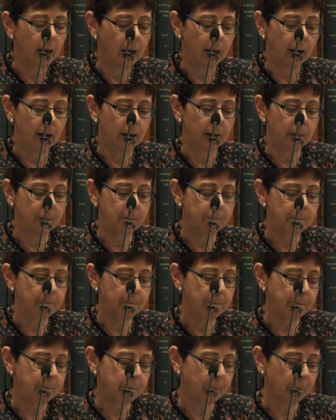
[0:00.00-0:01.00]

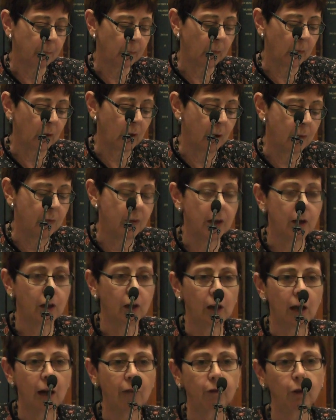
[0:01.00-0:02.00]
And then
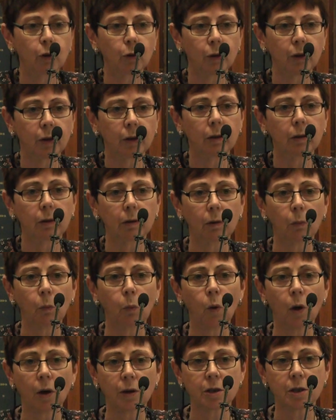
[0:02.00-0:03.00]
I'll have a look at
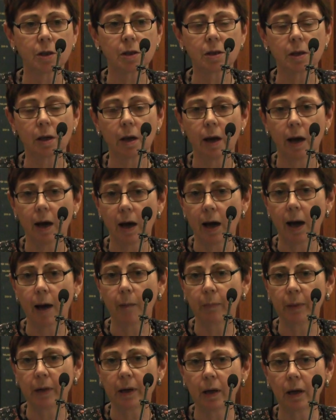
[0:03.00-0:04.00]
what's
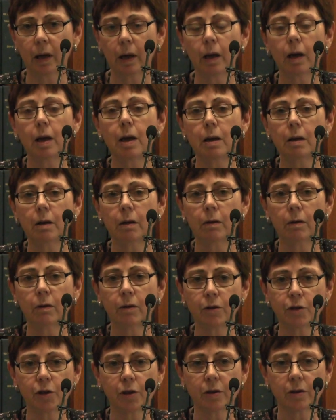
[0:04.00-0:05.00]
happening
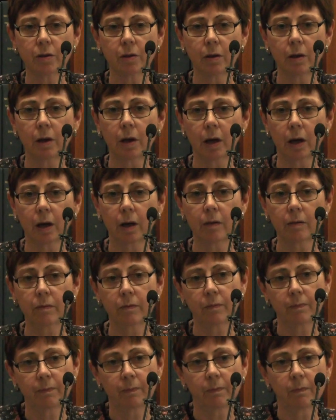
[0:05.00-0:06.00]
into the
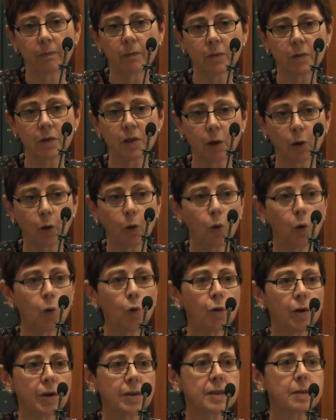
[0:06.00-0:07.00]

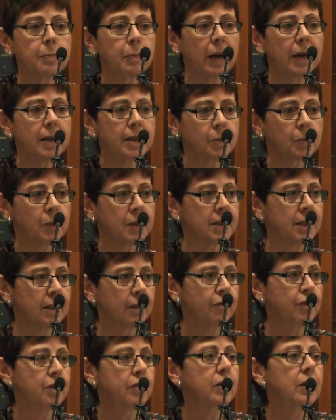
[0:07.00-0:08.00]
so-called green space, what's
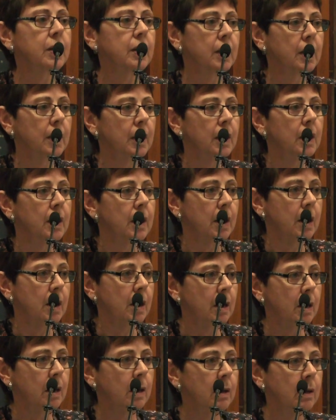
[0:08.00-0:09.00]
left of it,
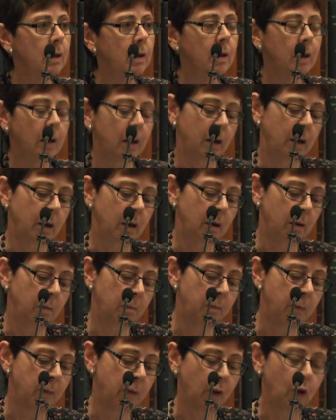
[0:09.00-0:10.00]
in
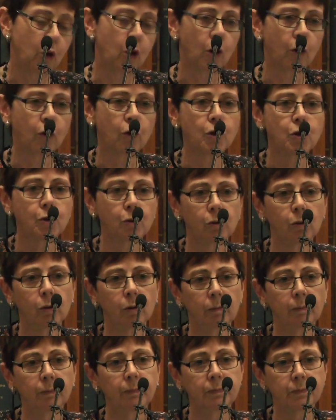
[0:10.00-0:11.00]
the
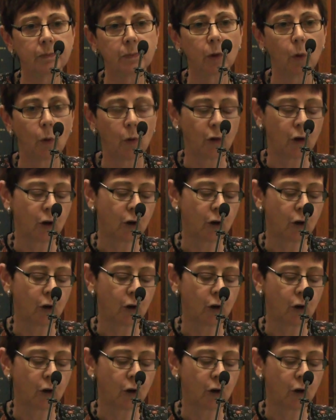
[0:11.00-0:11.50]
corridor or the